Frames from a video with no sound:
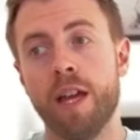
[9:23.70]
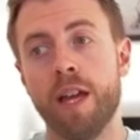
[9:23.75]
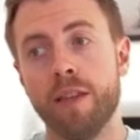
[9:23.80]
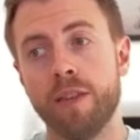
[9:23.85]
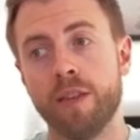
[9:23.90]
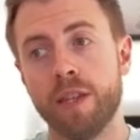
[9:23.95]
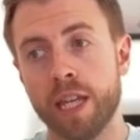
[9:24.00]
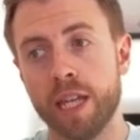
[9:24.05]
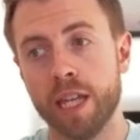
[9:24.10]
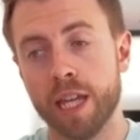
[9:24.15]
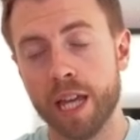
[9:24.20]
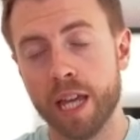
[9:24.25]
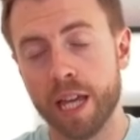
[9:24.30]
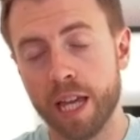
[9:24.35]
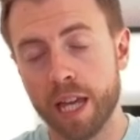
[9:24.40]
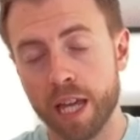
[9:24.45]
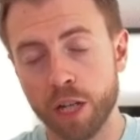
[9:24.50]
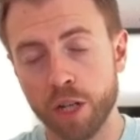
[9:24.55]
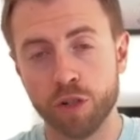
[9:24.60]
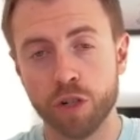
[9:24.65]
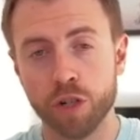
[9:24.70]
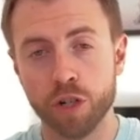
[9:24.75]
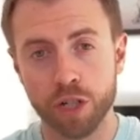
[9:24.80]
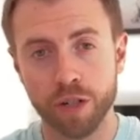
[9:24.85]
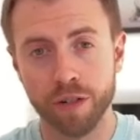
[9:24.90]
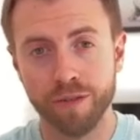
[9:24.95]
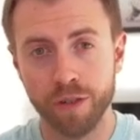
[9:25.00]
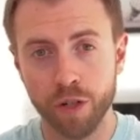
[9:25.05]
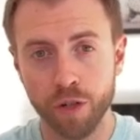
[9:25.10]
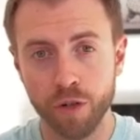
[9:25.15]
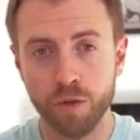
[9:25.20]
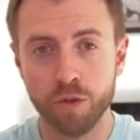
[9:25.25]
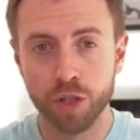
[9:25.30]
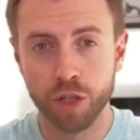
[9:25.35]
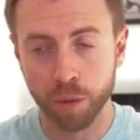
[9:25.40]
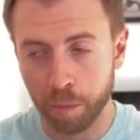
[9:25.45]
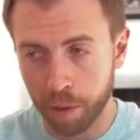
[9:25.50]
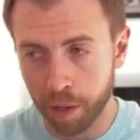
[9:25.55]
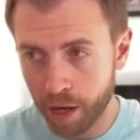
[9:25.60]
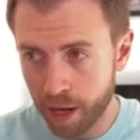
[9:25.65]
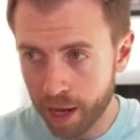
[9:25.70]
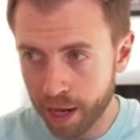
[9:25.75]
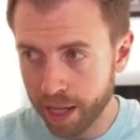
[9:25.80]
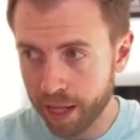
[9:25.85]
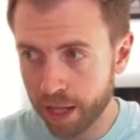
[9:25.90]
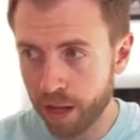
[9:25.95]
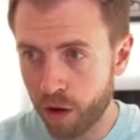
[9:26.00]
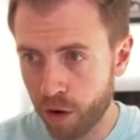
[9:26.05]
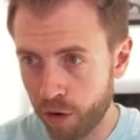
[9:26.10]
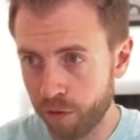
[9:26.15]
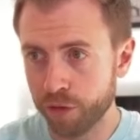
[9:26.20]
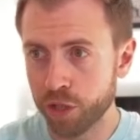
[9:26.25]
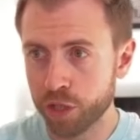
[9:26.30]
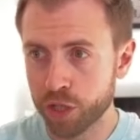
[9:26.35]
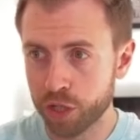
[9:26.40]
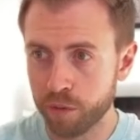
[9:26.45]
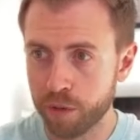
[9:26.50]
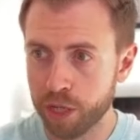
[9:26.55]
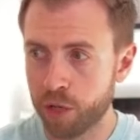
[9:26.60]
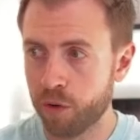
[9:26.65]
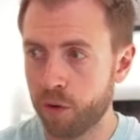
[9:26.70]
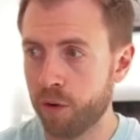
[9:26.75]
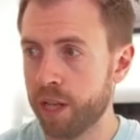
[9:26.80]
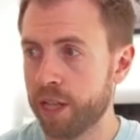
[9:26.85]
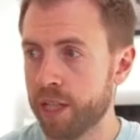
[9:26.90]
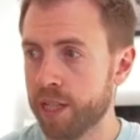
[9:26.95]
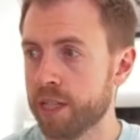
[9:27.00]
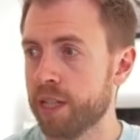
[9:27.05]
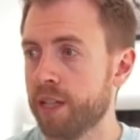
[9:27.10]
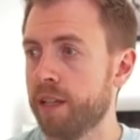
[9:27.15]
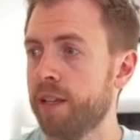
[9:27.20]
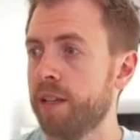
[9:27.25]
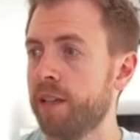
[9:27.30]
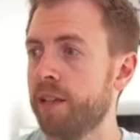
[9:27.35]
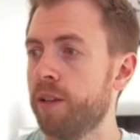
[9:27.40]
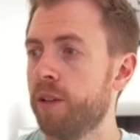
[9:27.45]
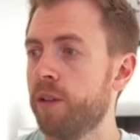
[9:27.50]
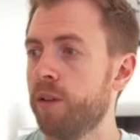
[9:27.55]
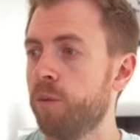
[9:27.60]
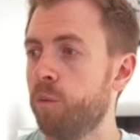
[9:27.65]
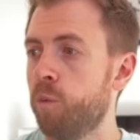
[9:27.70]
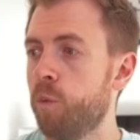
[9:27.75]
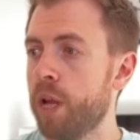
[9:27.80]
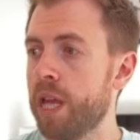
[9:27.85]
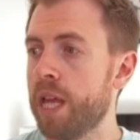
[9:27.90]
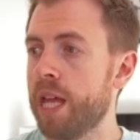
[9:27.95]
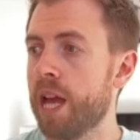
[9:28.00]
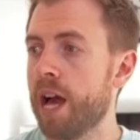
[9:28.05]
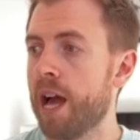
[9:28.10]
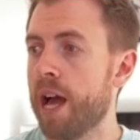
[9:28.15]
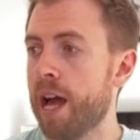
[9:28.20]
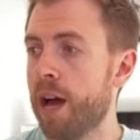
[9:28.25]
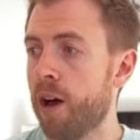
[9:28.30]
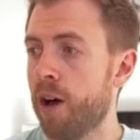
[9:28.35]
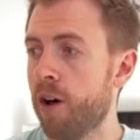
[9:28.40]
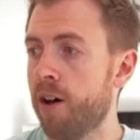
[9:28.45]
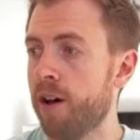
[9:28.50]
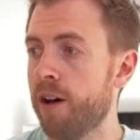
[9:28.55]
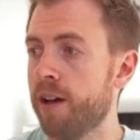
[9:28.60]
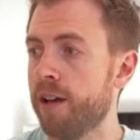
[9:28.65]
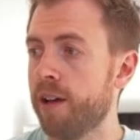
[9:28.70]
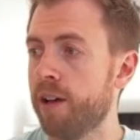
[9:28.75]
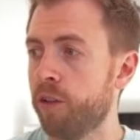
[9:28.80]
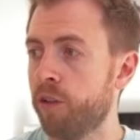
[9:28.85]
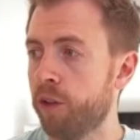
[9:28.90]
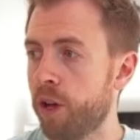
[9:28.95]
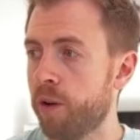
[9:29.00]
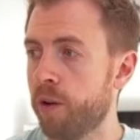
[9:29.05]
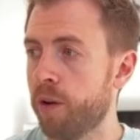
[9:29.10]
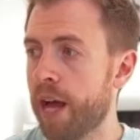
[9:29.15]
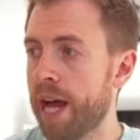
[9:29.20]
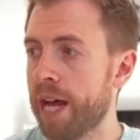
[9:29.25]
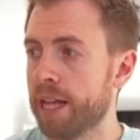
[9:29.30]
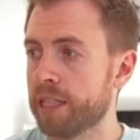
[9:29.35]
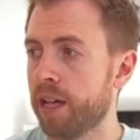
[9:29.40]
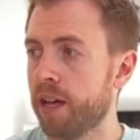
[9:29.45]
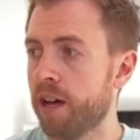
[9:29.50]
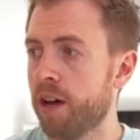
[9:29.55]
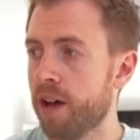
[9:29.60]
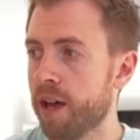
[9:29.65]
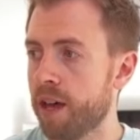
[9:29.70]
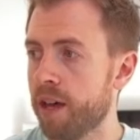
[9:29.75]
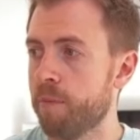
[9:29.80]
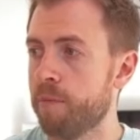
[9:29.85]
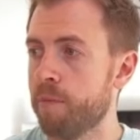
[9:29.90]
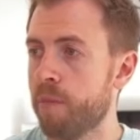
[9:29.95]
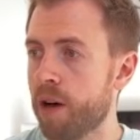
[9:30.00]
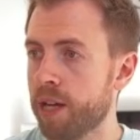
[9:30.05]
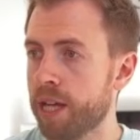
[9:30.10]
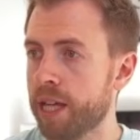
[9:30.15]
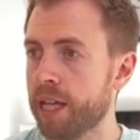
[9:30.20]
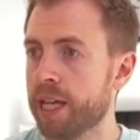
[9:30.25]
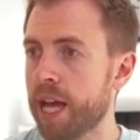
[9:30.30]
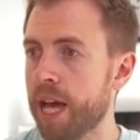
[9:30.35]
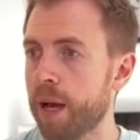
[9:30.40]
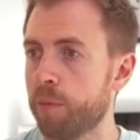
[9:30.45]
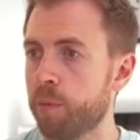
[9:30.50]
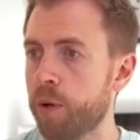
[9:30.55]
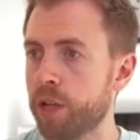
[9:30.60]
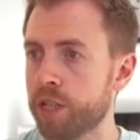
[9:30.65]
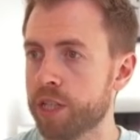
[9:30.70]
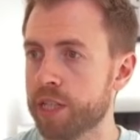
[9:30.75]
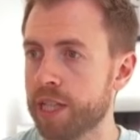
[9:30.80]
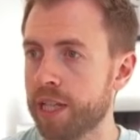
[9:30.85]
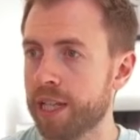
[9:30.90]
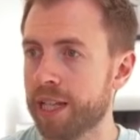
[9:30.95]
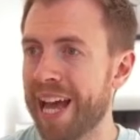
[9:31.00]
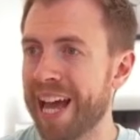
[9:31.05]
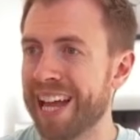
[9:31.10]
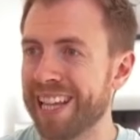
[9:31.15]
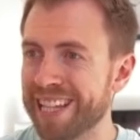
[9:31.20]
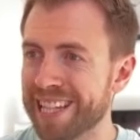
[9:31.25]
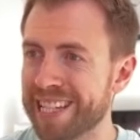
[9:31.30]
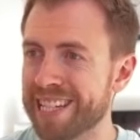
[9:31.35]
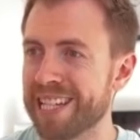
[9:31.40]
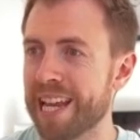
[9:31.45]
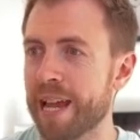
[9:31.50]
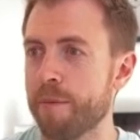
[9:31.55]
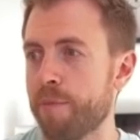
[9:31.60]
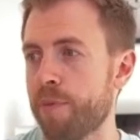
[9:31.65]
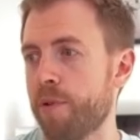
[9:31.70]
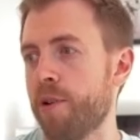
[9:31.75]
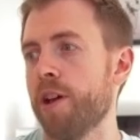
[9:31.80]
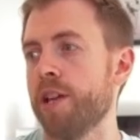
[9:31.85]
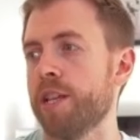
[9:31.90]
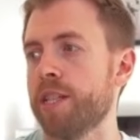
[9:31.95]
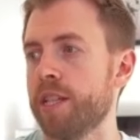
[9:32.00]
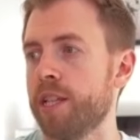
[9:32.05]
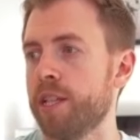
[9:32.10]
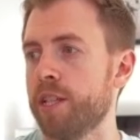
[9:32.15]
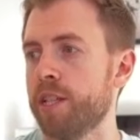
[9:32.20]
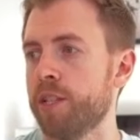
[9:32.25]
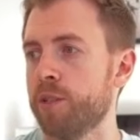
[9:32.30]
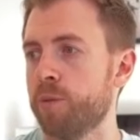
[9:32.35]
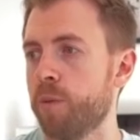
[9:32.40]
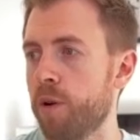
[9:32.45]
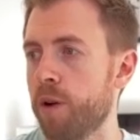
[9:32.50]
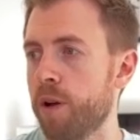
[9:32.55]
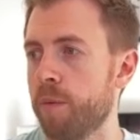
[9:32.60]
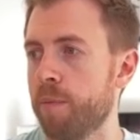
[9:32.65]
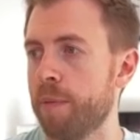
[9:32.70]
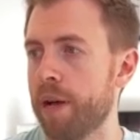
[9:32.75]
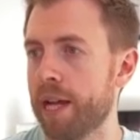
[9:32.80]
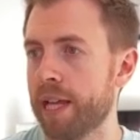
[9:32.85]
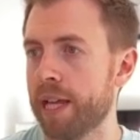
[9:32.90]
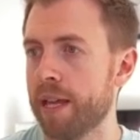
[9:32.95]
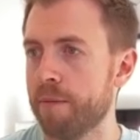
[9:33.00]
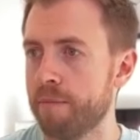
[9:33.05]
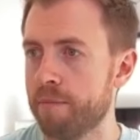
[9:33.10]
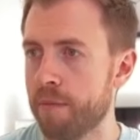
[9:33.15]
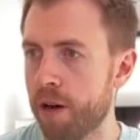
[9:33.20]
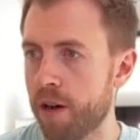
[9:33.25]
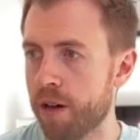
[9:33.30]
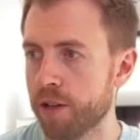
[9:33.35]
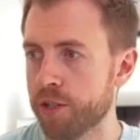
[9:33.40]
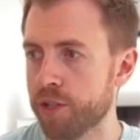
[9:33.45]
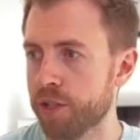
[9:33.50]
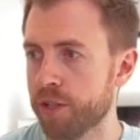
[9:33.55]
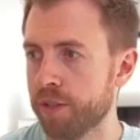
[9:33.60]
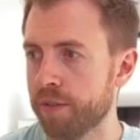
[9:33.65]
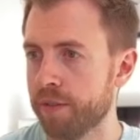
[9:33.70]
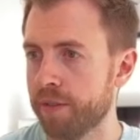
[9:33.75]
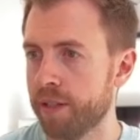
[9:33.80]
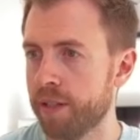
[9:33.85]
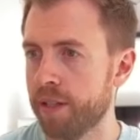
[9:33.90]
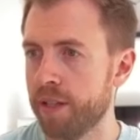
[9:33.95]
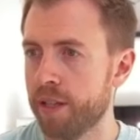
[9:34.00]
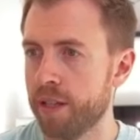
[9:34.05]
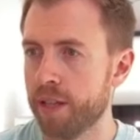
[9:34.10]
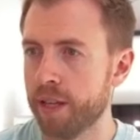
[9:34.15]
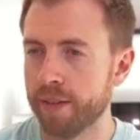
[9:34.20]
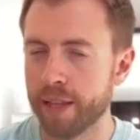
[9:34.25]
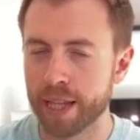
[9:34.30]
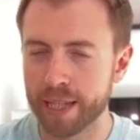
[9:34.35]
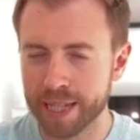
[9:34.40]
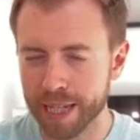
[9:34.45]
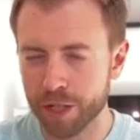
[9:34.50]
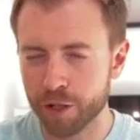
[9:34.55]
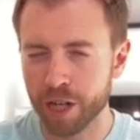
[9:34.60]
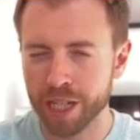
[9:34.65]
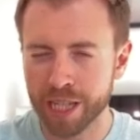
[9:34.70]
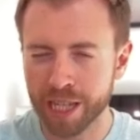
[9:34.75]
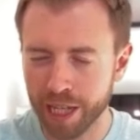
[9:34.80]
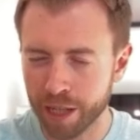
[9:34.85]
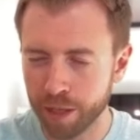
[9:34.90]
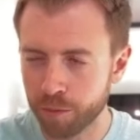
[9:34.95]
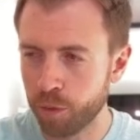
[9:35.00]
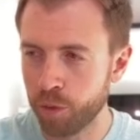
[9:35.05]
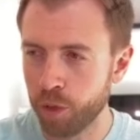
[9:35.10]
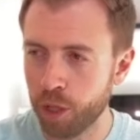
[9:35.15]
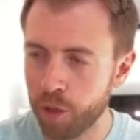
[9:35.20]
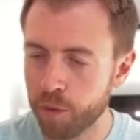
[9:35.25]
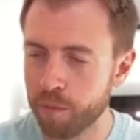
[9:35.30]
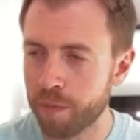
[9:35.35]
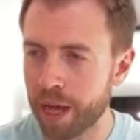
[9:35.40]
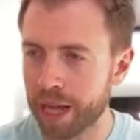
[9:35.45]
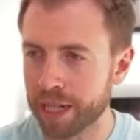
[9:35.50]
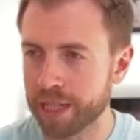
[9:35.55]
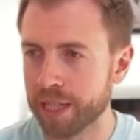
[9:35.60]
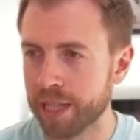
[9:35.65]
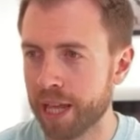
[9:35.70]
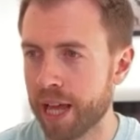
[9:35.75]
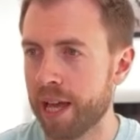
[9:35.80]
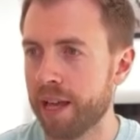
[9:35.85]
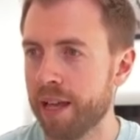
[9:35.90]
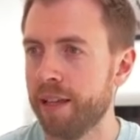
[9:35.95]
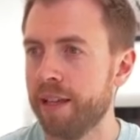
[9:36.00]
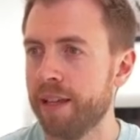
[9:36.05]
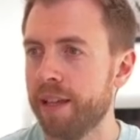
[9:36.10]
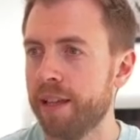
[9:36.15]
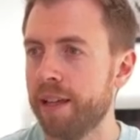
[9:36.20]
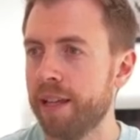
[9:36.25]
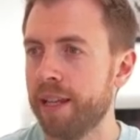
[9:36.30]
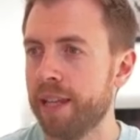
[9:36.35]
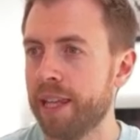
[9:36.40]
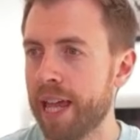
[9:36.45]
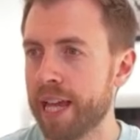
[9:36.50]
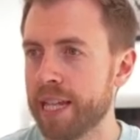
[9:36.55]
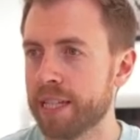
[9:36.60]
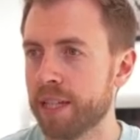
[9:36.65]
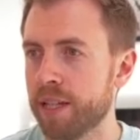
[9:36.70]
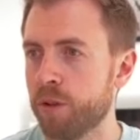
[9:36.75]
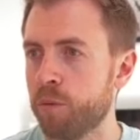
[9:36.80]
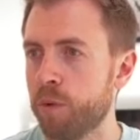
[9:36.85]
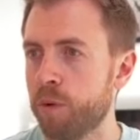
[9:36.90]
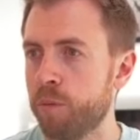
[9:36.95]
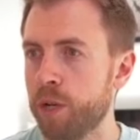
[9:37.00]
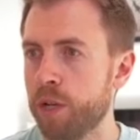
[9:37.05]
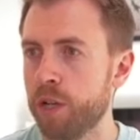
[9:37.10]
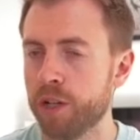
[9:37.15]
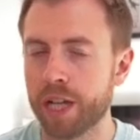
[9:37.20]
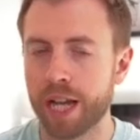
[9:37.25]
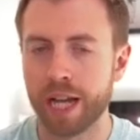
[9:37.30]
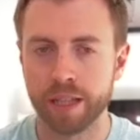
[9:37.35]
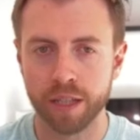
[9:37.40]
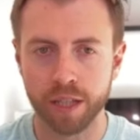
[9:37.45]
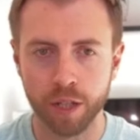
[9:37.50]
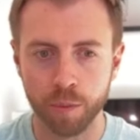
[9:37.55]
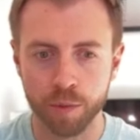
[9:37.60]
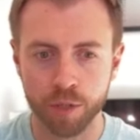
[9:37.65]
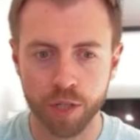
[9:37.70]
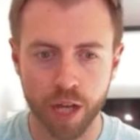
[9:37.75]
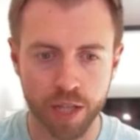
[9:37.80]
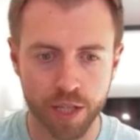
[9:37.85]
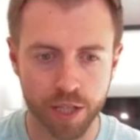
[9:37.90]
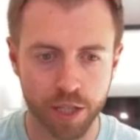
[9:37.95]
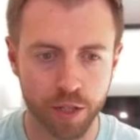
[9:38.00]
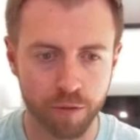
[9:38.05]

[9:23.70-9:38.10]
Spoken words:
the introduction of new supply of the SUI coins, we are, although at a higher market cap, we are still at the same price as we were back in March. And that's interesting, and we'll loop back to that later when we look at the upsides and the